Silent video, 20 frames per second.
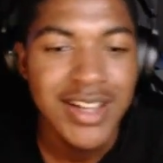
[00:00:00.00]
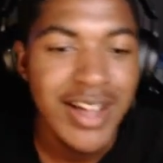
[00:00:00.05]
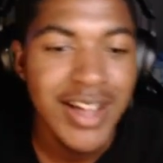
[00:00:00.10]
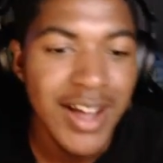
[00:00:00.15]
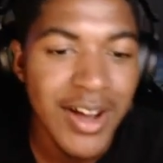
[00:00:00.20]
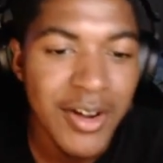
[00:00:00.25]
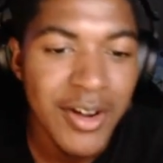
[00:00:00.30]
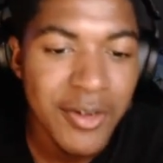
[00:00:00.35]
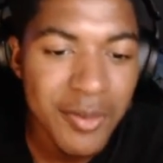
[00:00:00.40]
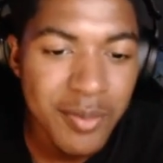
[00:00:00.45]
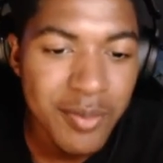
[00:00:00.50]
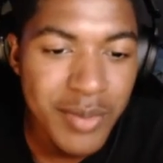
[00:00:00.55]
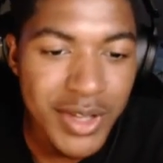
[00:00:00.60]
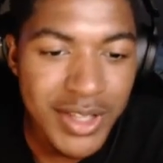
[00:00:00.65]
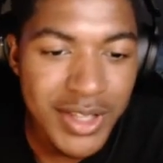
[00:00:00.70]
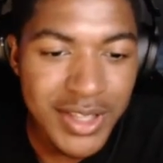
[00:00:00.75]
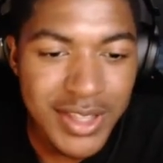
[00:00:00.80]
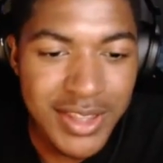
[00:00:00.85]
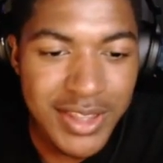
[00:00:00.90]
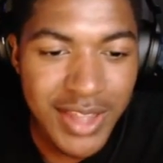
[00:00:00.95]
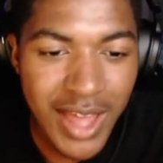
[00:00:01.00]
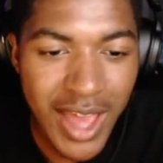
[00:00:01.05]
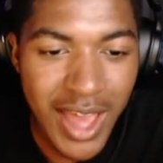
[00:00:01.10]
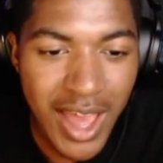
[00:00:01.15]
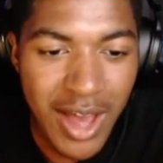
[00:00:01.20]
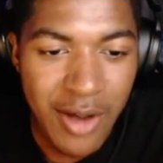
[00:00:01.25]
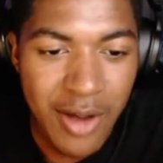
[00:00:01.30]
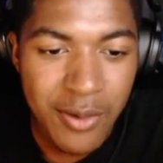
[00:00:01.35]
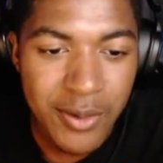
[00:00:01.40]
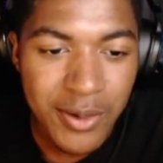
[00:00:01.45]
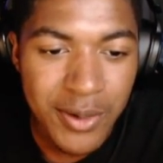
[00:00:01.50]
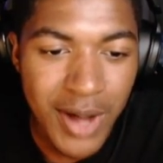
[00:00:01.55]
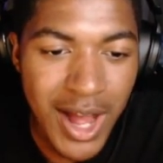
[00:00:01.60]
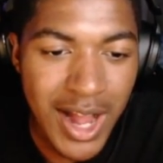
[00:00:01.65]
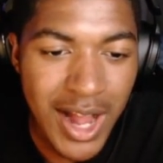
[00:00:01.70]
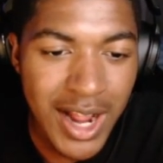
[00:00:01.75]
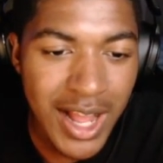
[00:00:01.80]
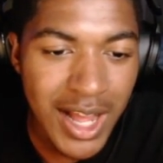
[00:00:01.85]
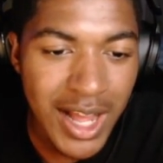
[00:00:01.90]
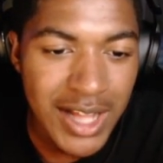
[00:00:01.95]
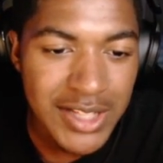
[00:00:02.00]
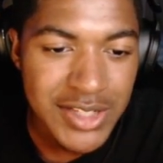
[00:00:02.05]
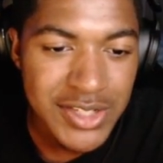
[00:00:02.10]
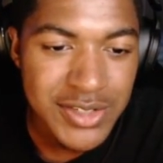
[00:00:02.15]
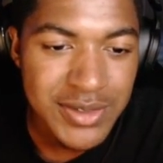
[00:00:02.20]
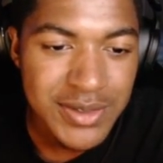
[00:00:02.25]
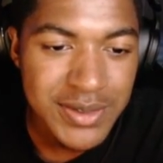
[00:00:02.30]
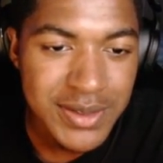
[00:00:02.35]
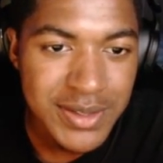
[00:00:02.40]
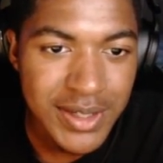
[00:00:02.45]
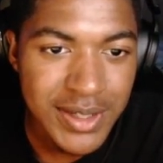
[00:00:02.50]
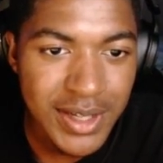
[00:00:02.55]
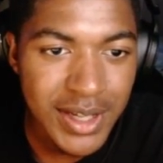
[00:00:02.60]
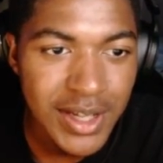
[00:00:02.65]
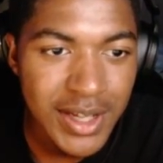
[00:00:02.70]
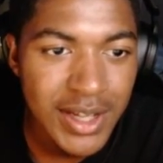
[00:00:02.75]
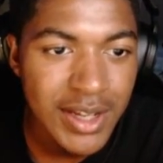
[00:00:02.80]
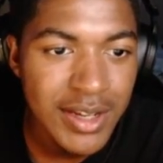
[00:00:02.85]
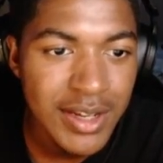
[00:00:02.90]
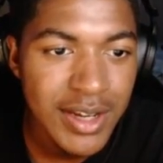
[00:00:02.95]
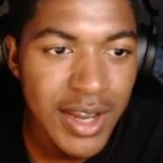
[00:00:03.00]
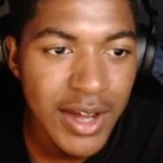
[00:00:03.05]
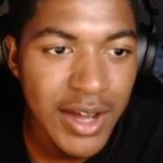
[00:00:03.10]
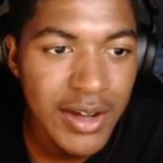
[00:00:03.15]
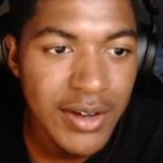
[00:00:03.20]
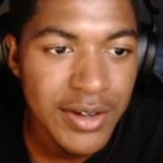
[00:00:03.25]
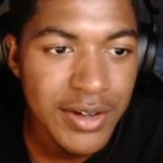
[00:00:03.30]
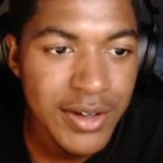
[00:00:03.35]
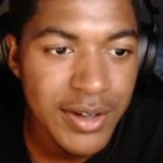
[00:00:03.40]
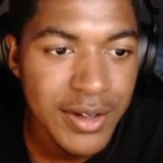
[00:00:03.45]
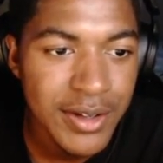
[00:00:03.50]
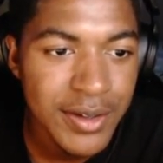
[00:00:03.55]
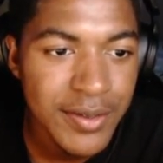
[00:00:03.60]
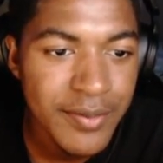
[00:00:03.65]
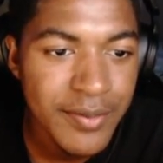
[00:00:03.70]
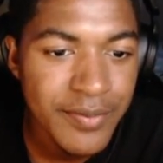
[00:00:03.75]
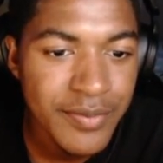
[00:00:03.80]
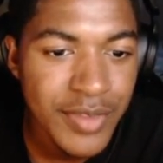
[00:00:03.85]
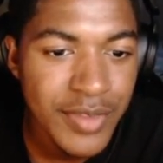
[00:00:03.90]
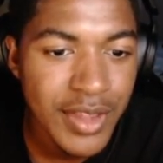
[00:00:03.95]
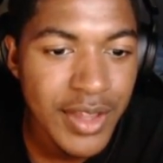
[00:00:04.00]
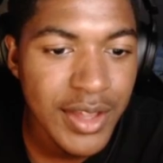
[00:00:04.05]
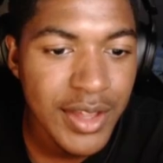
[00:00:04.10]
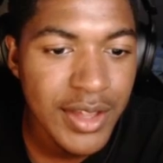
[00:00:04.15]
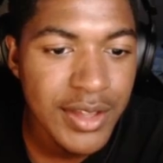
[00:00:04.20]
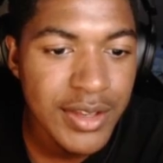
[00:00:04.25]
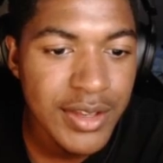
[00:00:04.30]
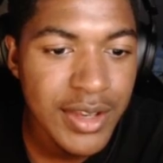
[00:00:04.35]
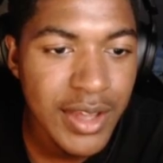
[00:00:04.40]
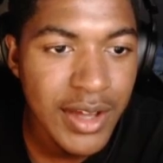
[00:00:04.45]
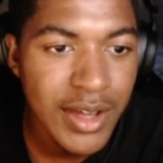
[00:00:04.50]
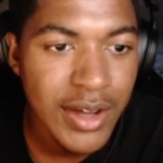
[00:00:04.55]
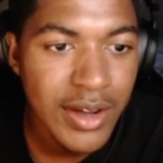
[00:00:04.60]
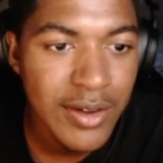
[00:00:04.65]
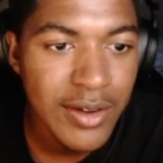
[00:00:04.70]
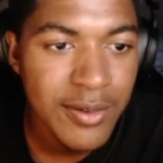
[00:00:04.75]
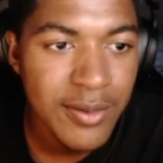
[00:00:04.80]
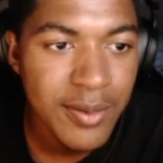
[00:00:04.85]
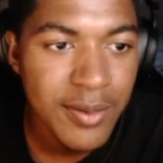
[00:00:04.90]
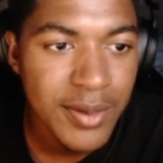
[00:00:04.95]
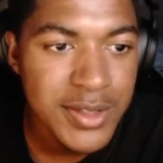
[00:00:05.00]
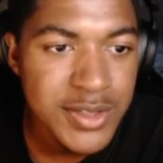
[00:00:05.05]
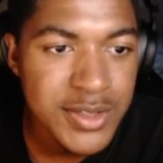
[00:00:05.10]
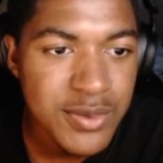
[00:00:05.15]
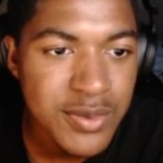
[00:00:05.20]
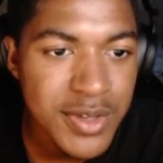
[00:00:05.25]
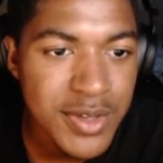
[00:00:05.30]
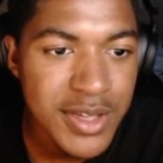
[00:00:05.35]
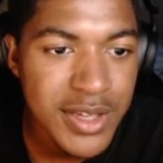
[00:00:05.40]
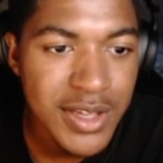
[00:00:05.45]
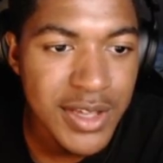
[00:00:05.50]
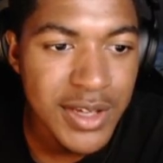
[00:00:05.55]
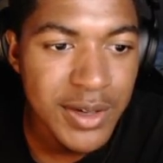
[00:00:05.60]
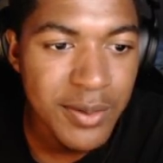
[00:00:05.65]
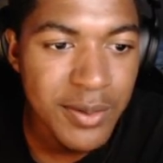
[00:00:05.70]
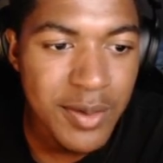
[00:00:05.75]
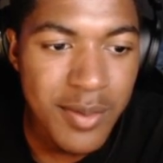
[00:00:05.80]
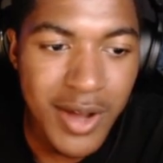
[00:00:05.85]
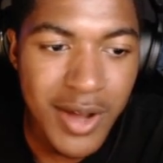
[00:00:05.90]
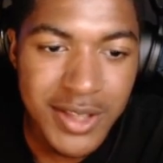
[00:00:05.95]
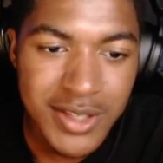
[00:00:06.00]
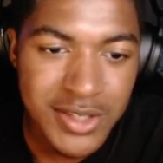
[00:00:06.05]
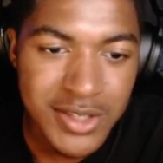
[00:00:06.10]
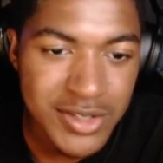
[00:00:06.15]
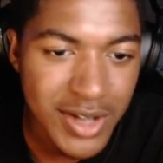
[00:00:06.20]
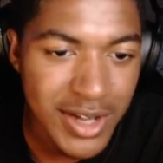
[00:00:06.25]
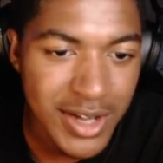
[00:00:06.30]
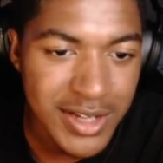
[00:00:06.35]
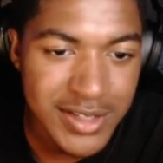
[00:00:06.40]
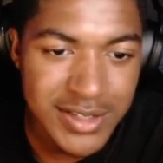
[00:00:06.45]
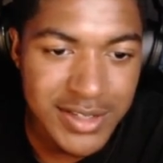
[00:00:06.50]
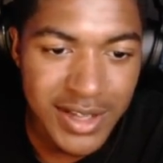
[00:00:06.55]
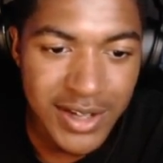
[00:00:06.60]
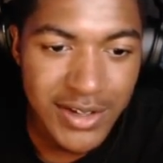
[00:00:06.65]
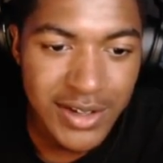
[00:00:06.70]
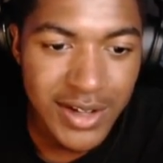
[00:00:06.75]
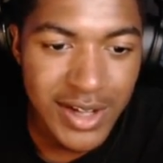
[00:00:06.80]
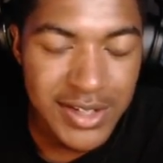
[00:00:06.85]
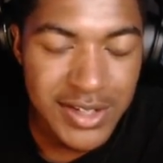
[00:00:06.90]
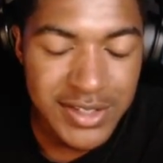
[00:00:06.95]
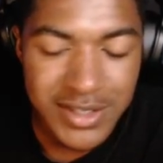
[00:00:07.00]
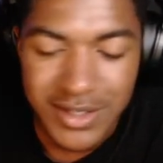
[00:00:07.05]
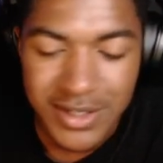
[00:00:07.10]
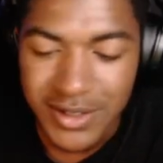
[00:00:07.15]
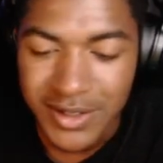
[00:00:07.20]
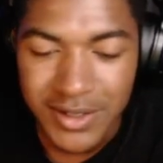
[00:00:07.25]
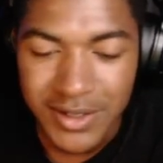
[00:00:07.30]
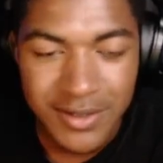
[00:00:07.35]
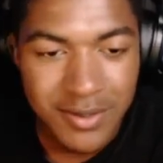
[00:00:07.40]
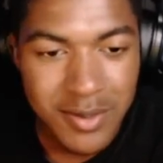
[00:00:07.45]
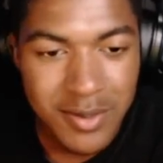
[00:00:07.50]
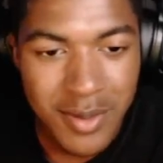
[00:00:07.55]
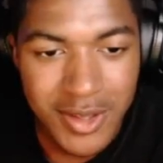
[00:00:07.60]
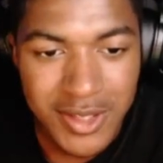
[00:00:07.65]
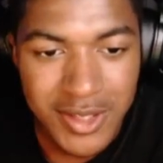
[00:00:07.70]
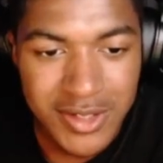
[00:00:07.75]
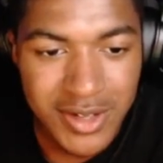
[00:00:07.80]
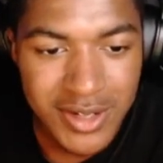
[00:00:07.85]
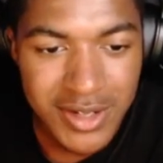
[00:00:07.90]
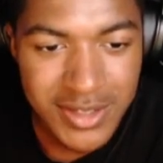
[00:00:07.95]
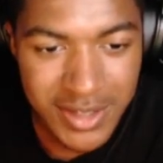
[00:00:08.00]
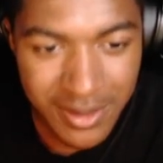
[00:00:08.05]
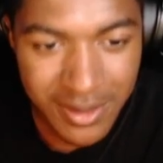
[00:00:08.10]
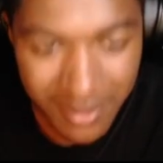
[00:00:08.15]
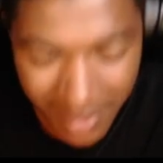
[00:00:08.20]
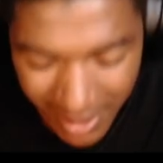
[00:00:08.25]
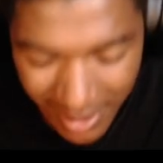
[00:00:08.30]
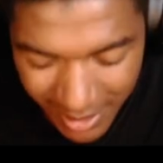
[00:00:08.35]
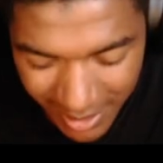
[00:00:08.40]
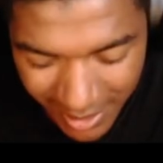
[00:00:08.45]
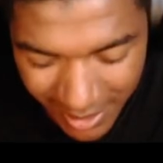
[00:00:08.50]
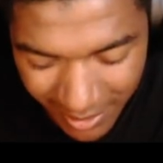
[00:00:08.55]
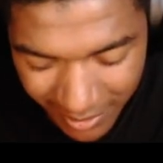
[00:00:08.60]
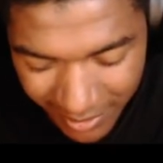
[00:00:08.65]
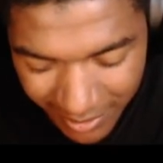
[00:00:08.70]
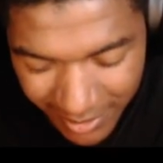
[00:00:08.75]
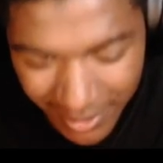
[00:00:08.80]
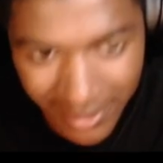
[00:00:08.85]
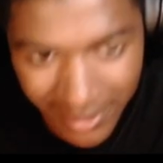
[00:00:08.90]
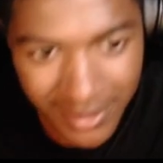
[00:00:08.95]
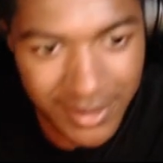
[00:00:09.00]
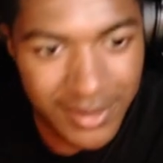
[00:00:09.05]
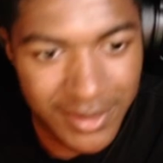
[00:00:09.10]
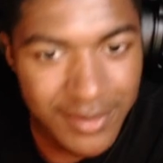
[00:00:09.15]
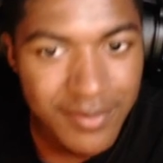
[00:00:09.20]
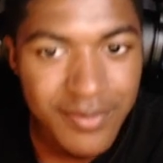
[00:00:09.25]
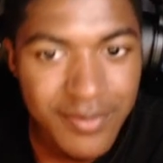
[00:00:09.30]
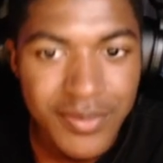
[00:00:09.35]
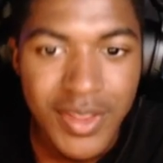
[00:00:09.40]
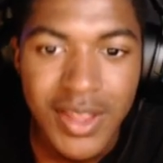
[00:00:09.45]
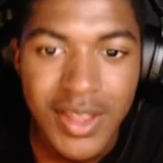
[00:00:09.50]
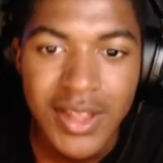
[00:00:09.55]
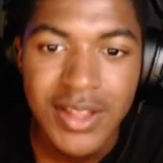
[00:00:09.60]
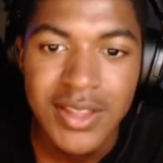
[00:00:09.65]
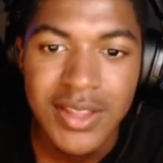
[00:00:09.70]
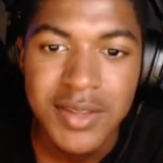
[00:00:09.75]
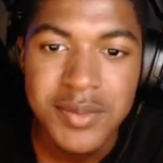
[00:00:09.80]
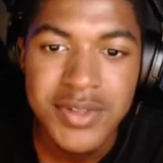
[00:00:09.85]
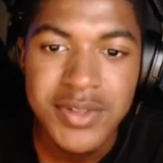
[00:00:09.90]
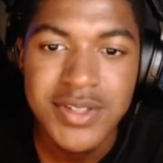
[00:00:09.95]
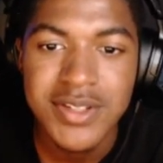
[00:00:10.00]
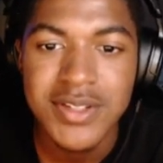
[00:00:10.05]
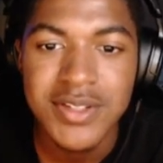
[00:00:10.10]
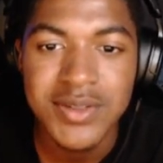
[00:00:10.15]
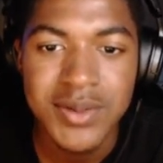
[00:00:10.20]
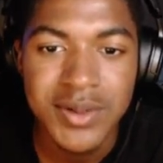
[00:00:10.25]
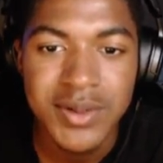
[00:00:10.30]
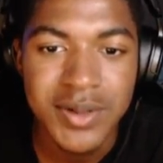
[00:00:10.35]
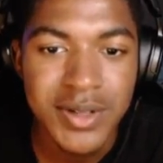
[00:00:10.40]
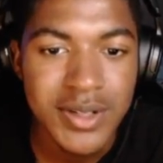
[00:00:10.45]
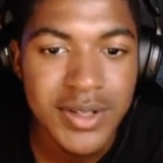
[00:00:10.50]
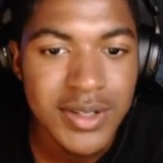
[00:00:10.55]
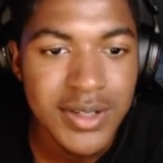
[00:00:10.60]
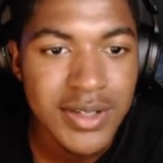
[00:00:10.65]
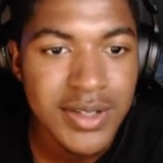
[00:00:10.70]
Oh, Billy the Owl. I got you. Now, hold up. Now, once we heal, we about to try this out. Actually, you know what? We about to try this out right now. Hold up. Let me see this real quick.